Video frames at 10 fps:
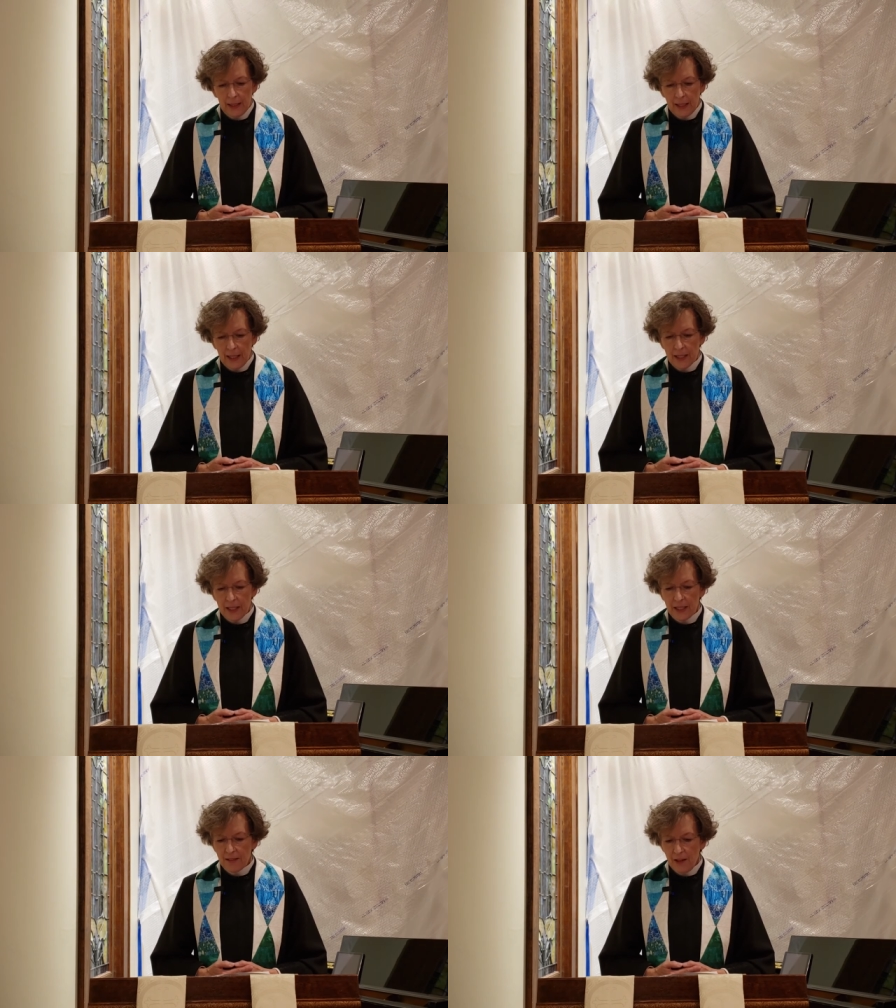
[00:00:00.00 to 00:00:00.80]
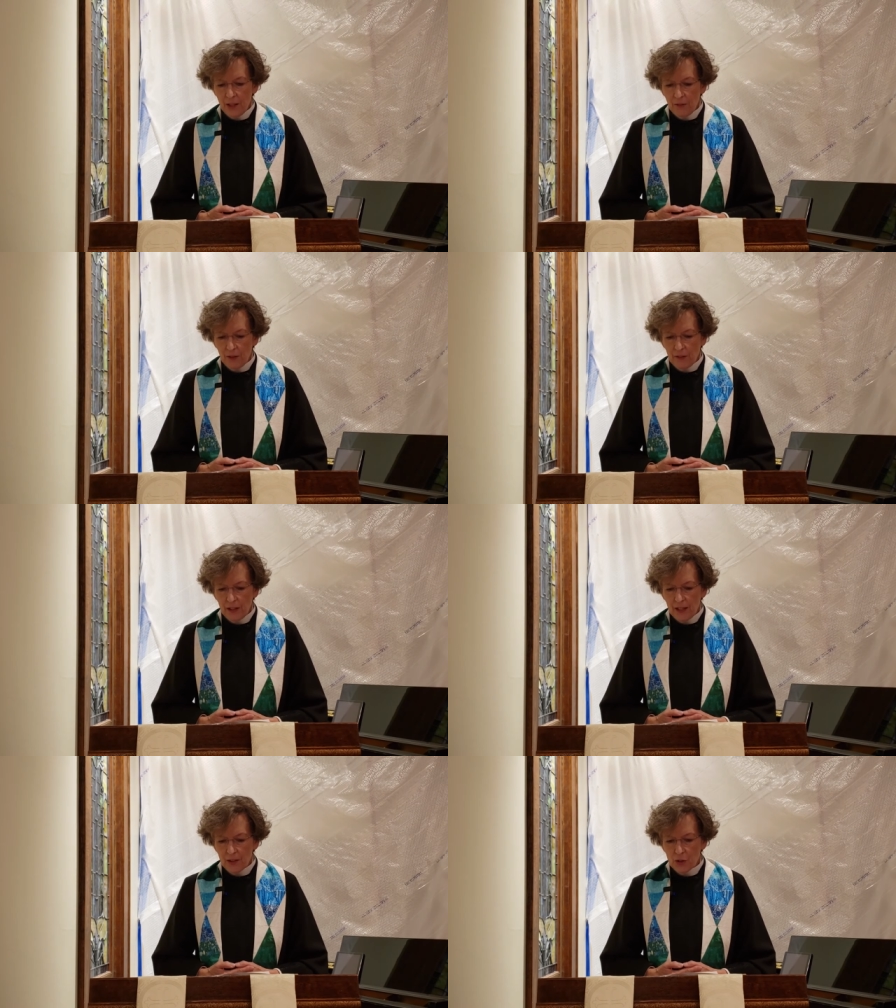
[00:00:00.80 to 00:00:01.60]
He did none of the
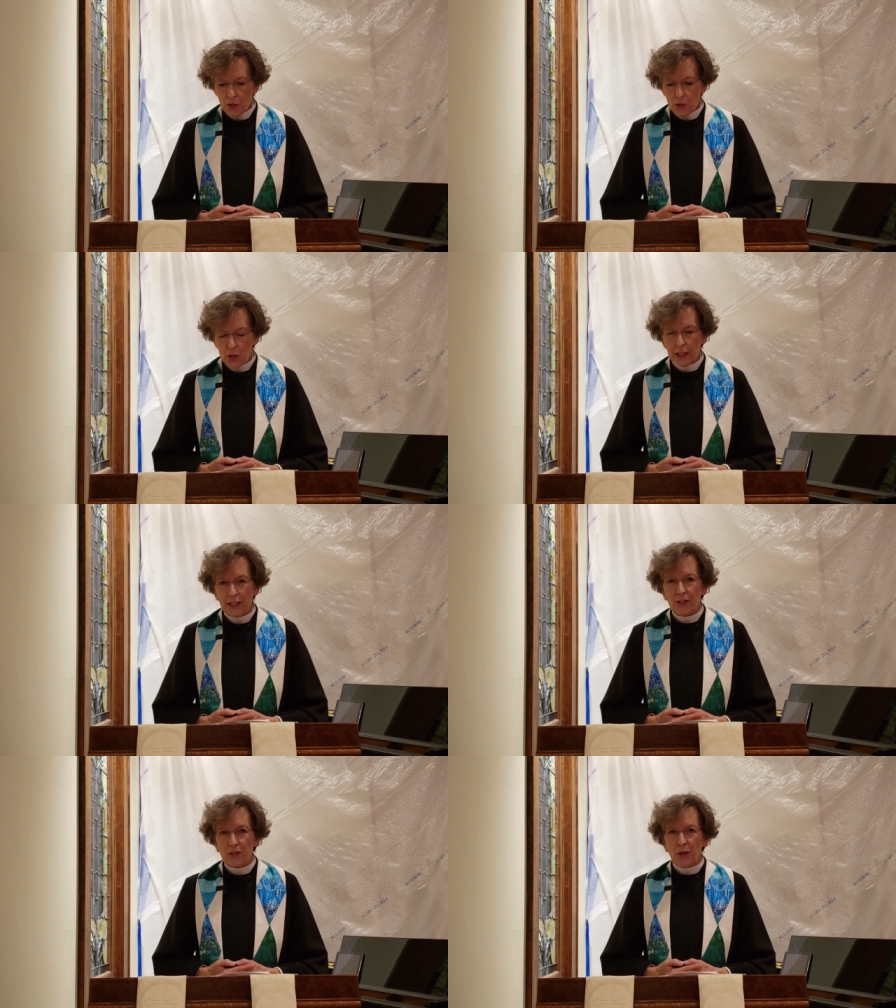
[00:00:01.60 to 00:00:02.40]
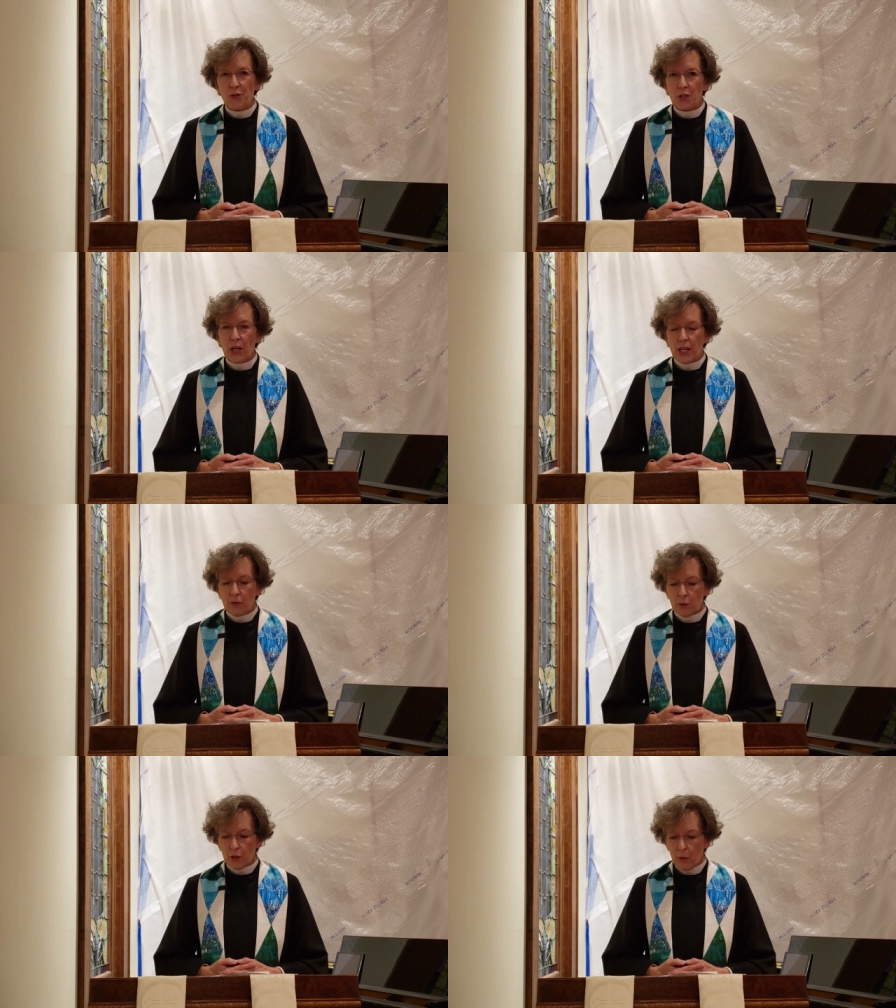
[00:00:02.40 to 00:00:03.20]
things usually
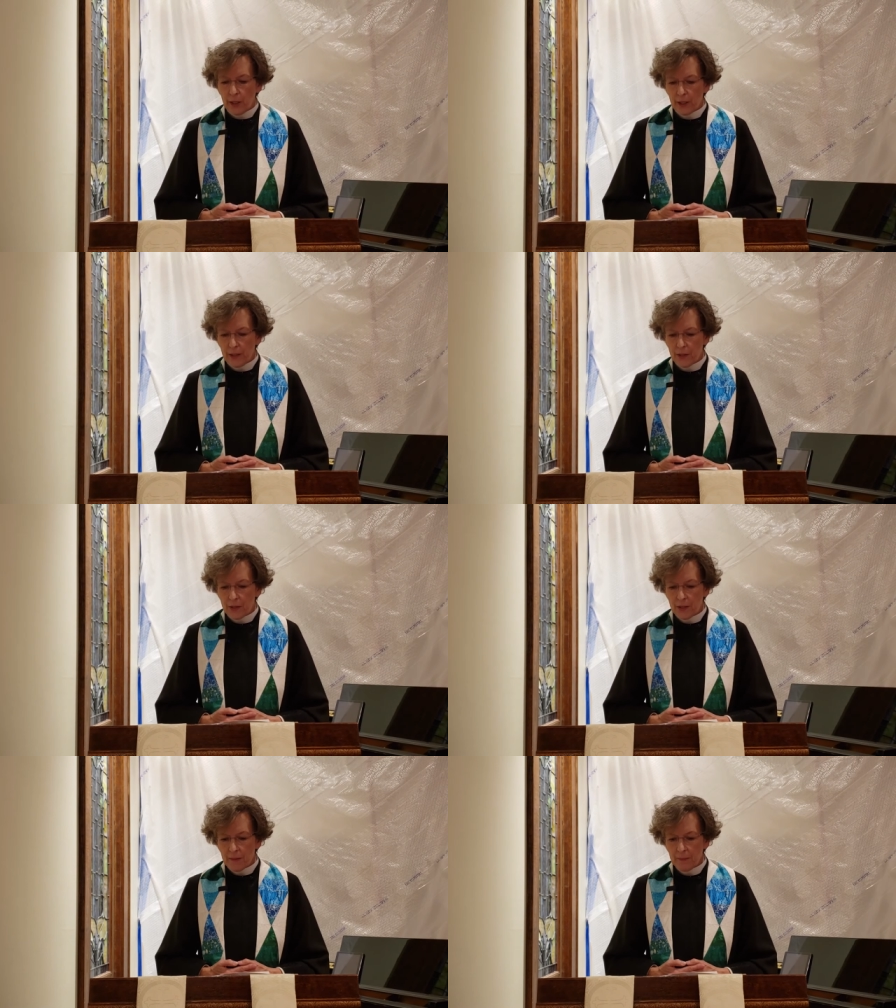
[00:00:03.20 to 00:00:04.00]
associated with greatness.